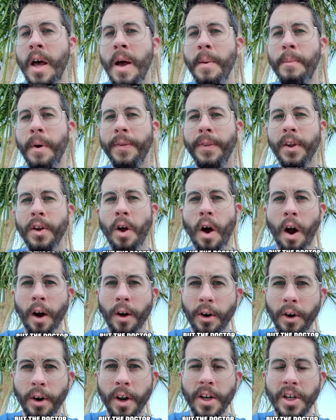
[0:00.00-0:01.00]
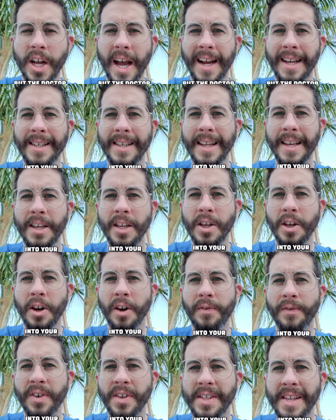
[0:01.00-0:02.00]
but the doctor injects into your
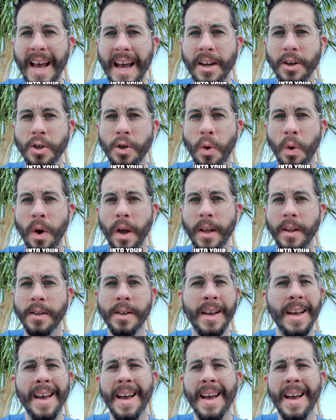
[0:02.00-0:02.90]
facet joints,